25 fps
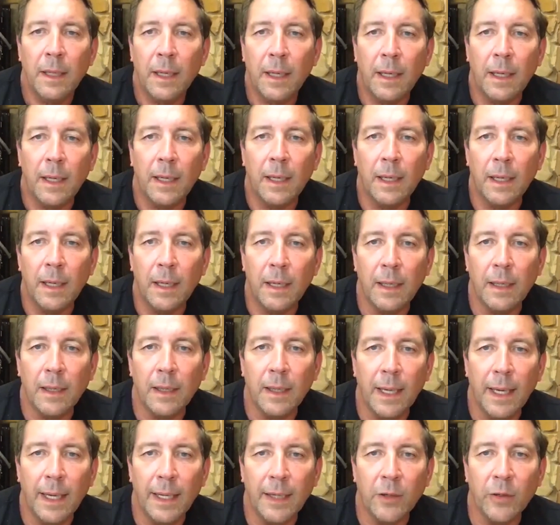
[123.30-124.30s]
Uh,
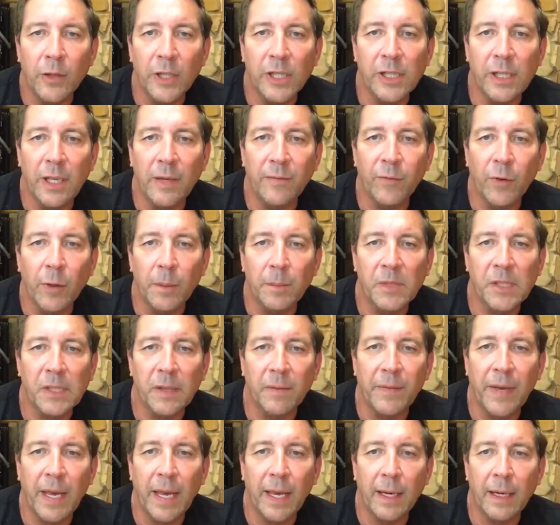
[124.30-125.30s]
and Christy from
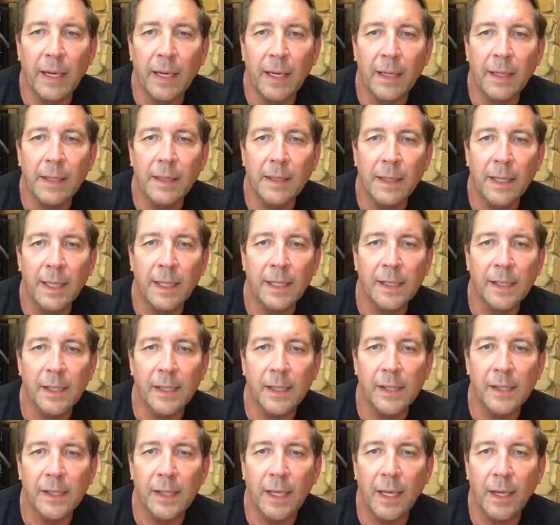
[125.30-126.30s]
Savannah, nice
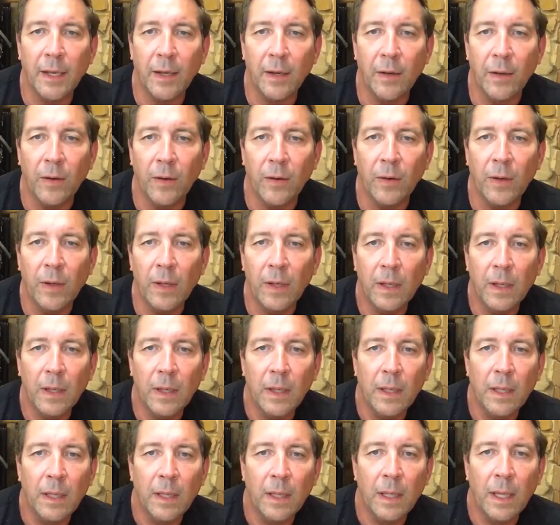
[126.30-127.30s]
to see you.
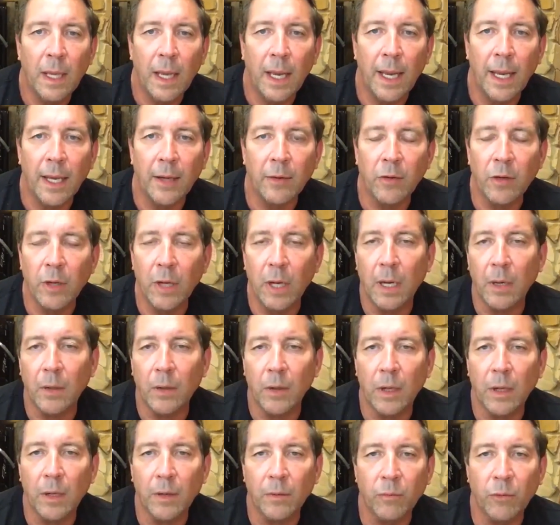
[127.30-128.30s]
And uh,
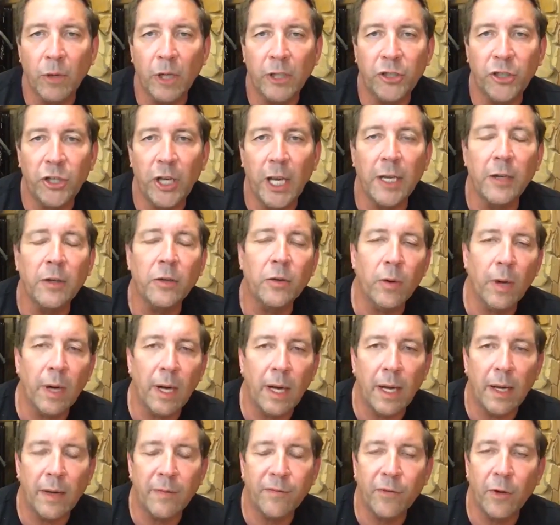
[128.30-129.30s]

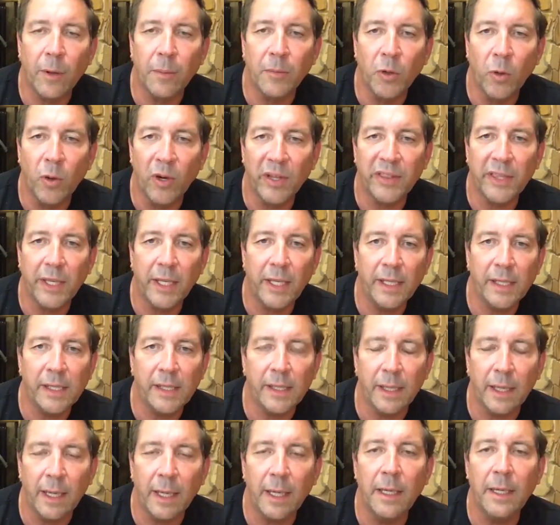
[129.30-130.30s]
Rajendra from
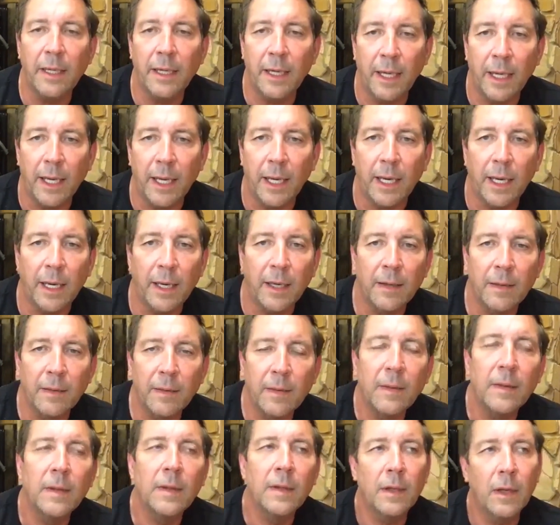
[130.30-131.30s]
Northeast India.
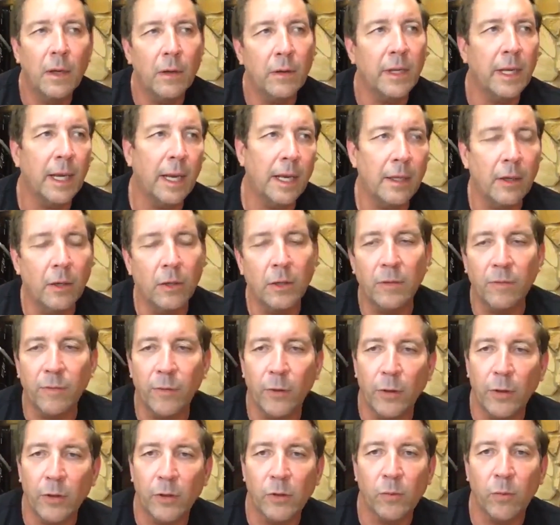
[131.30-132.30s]
Okay, you're the
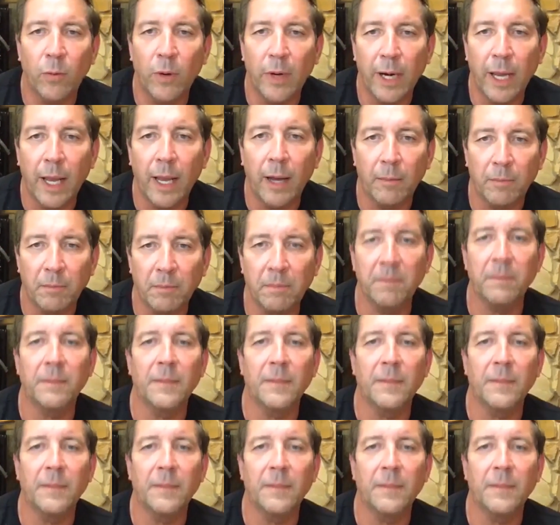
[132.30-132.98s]
furthest one out.